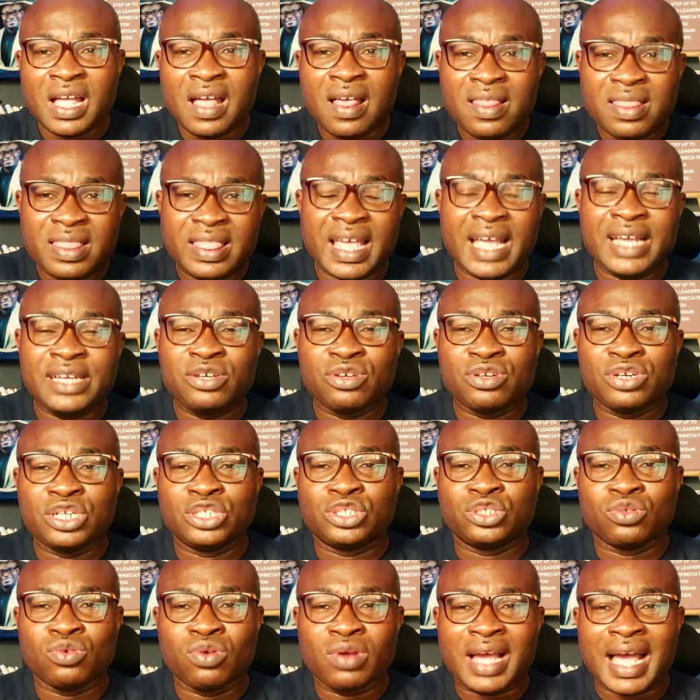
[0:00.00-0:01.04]
Then you
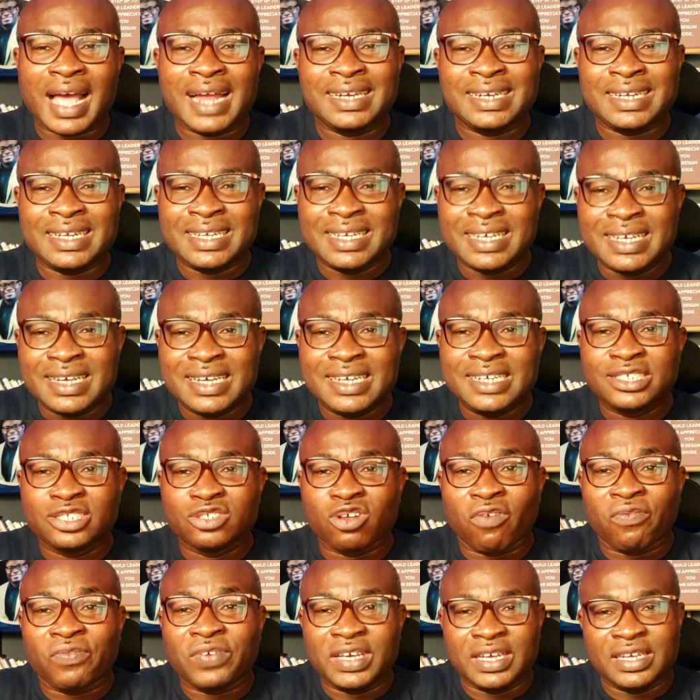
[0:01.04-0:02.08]
need to look at the ease
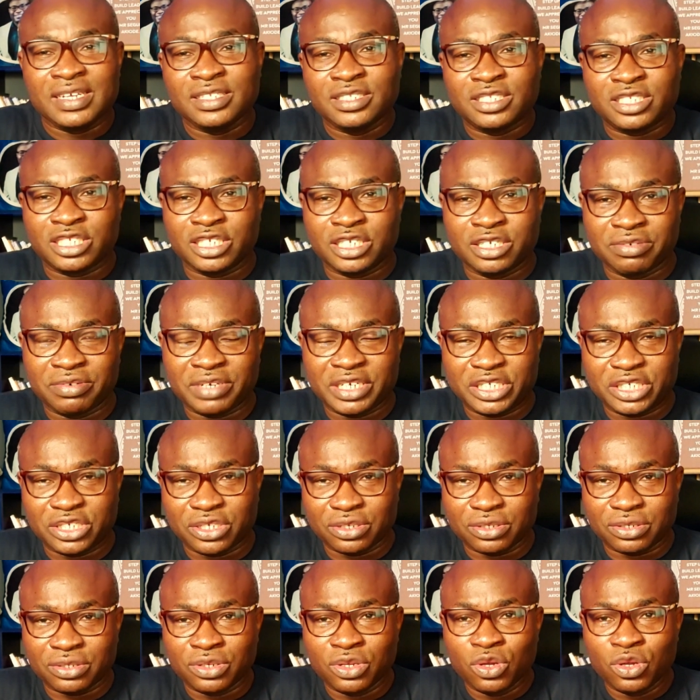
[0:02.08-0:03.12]
of
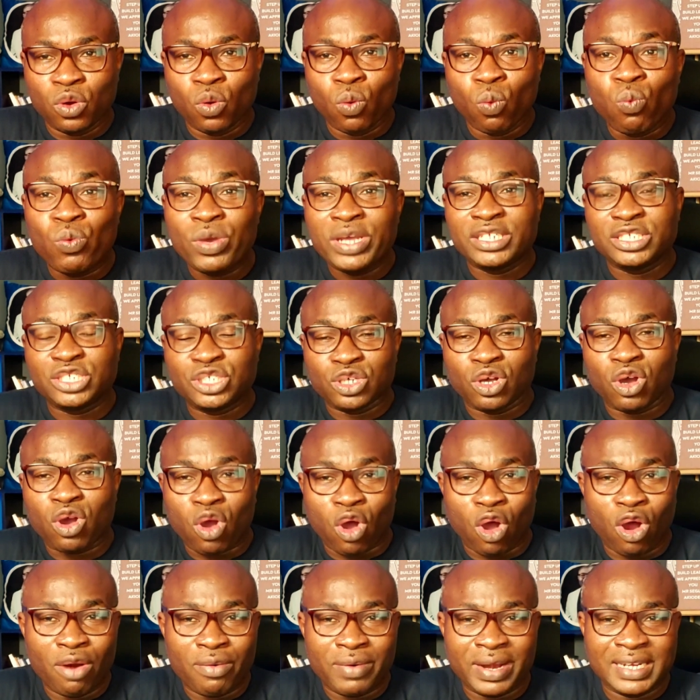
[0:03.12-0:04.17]
integration with your
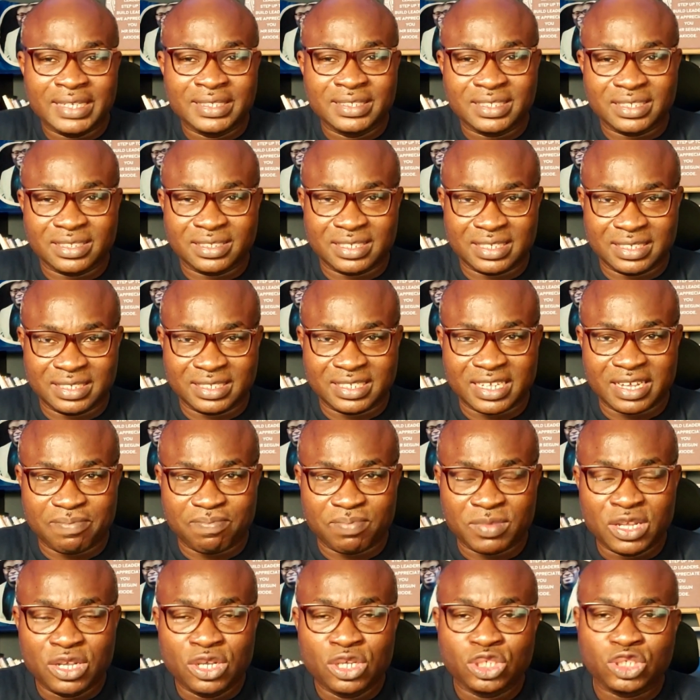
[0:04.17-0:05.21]
current system.
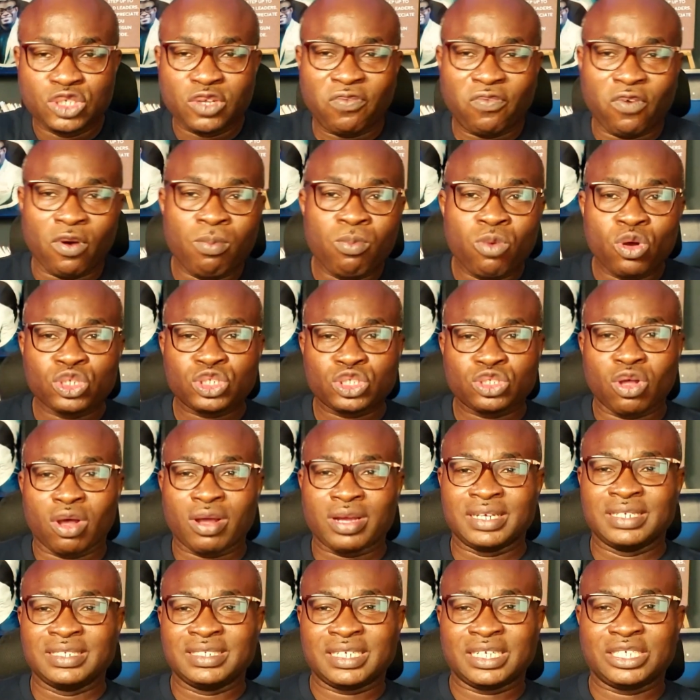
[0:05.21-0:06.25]
So for most
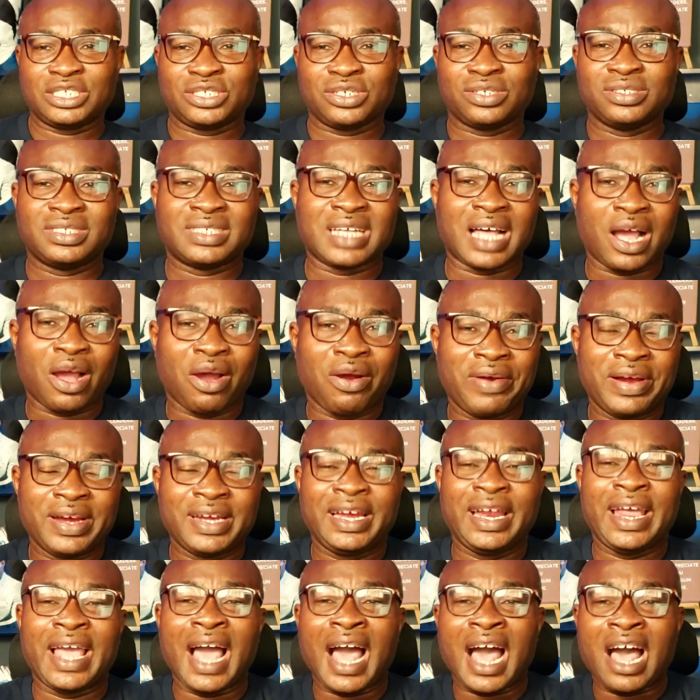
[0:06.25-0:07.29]
organizations that
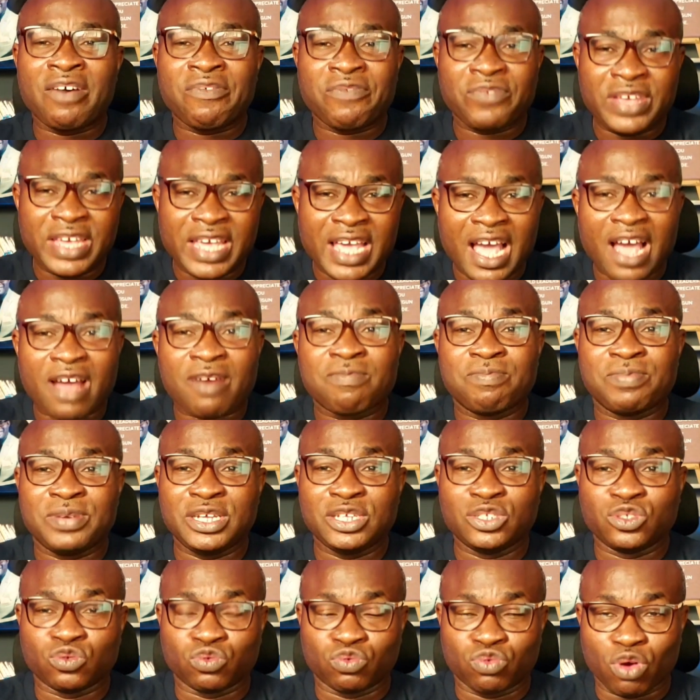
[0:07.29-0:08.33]
currently have
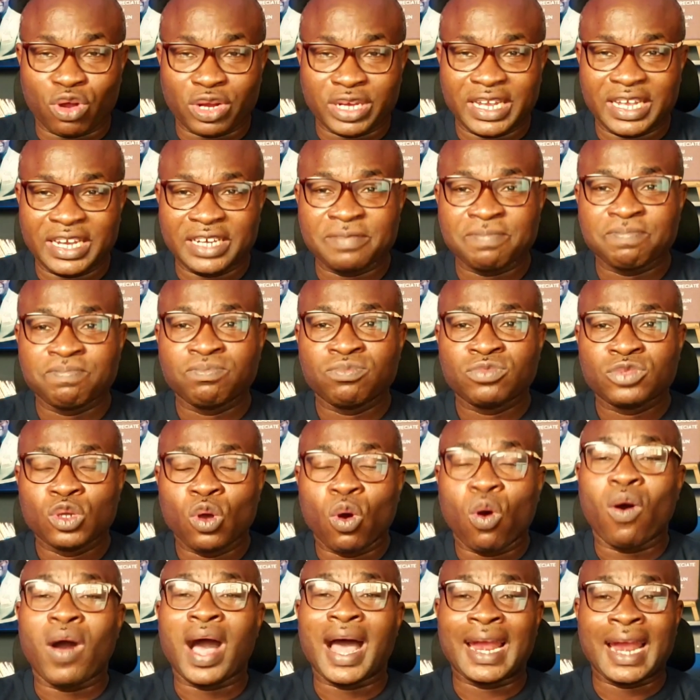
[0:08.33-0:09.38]
ERPs running,
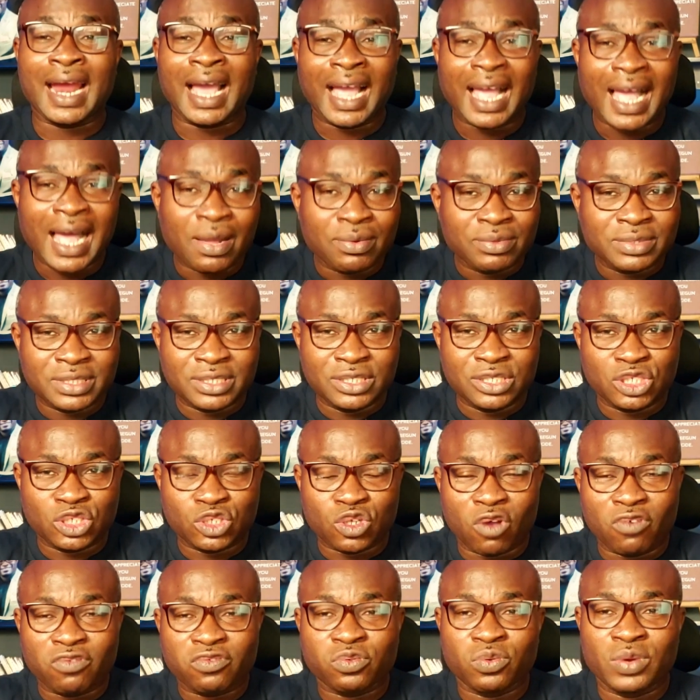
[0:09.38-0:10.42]
or an accounting
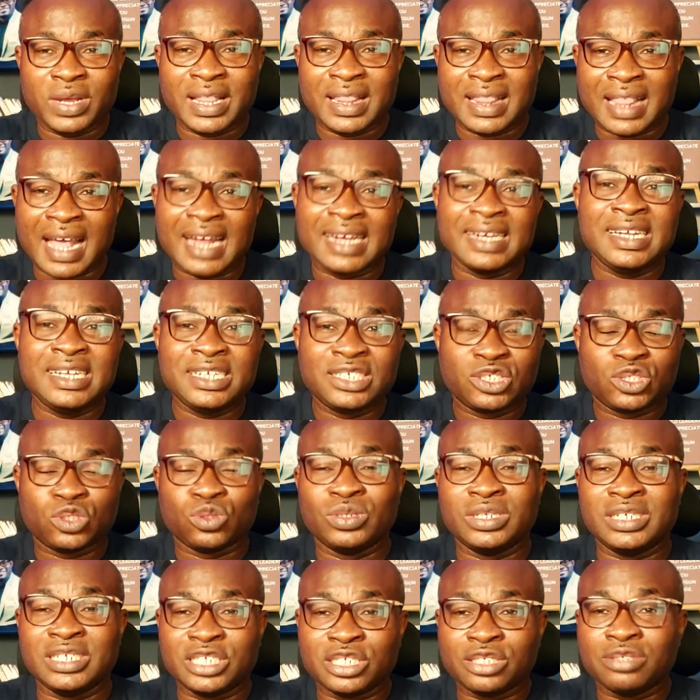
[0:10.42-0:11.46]
software that needs to
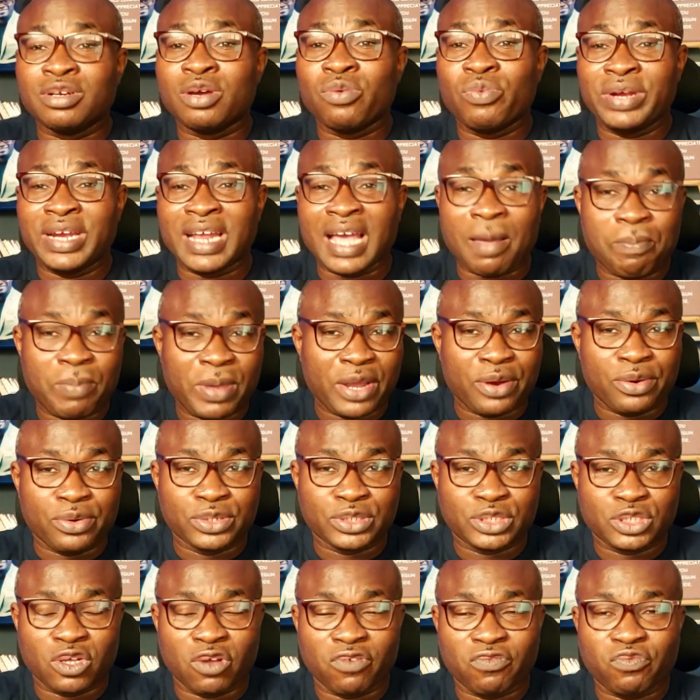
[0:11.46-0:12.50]
integrate with their
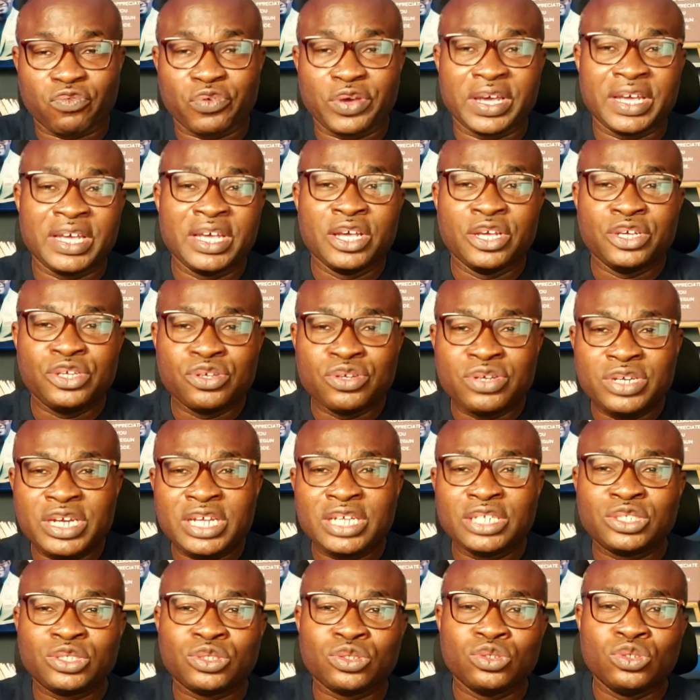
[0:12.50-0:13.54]
payroll software, you
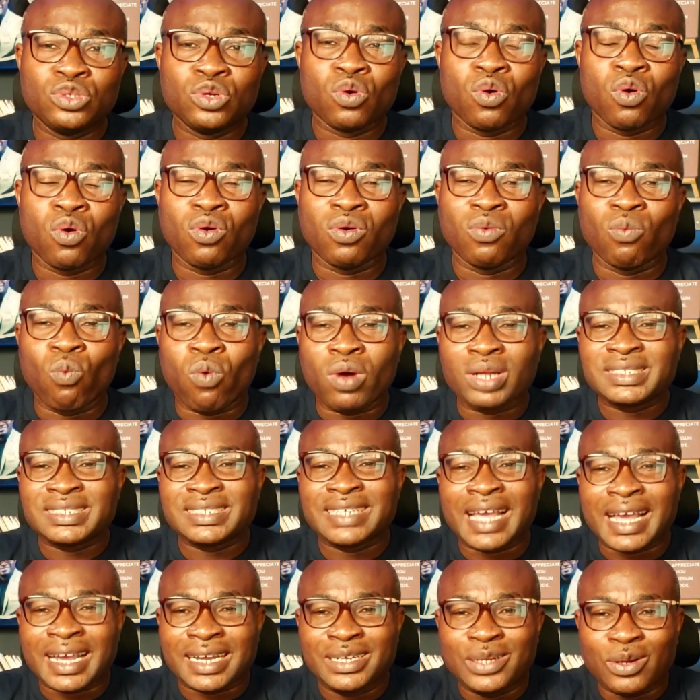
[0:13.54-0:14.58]
need to know what
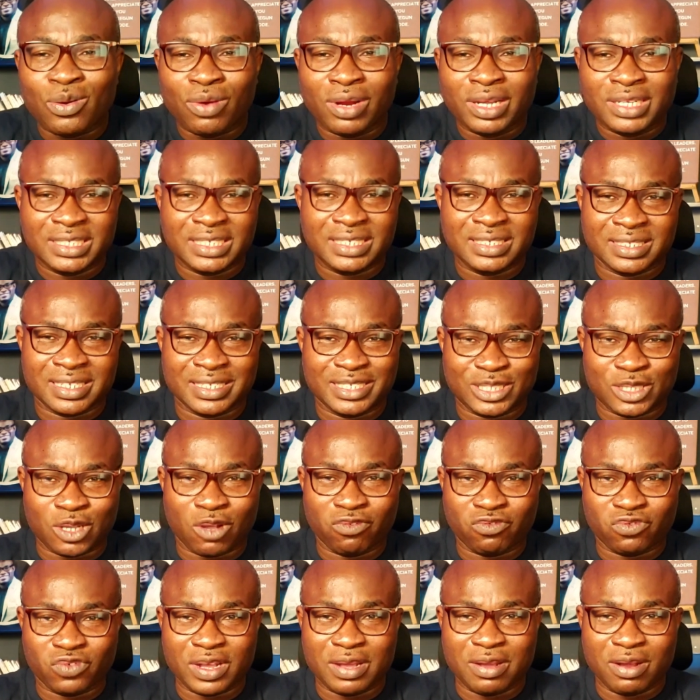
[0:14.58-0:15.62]
technology is the
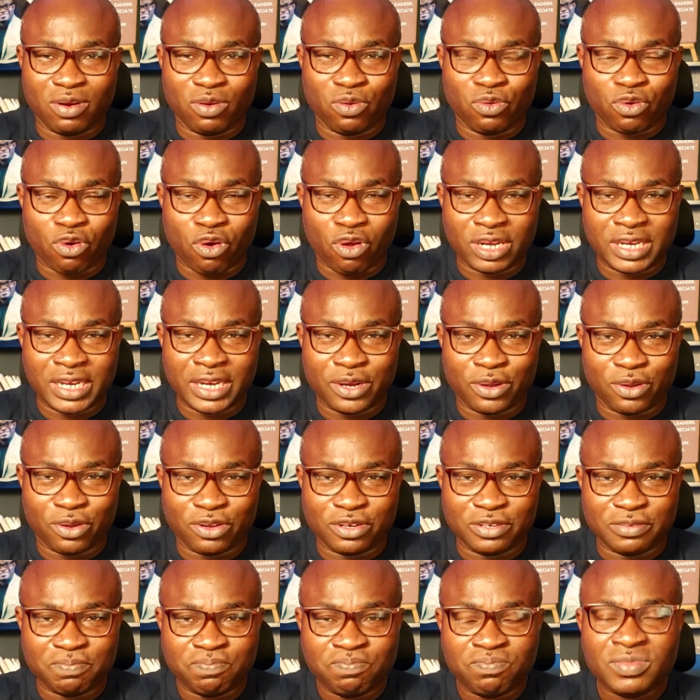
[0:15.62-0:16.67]
software running
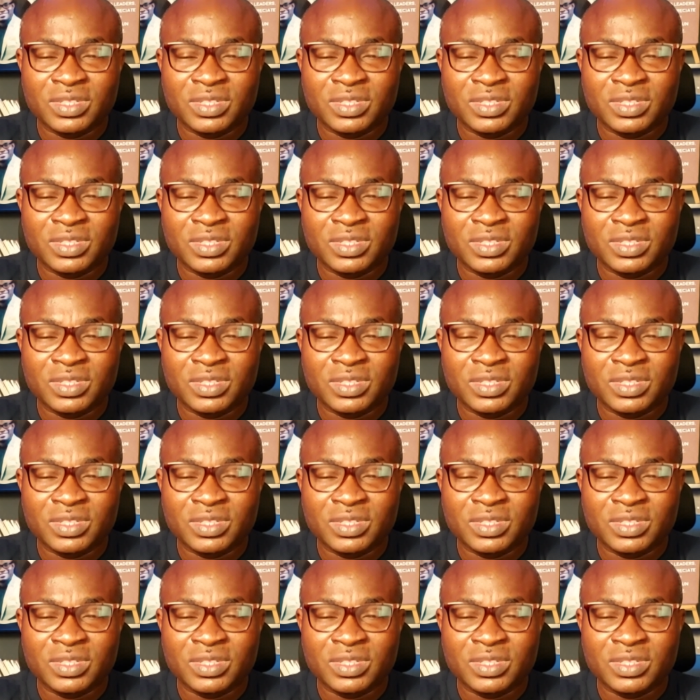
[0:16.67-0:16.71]
on.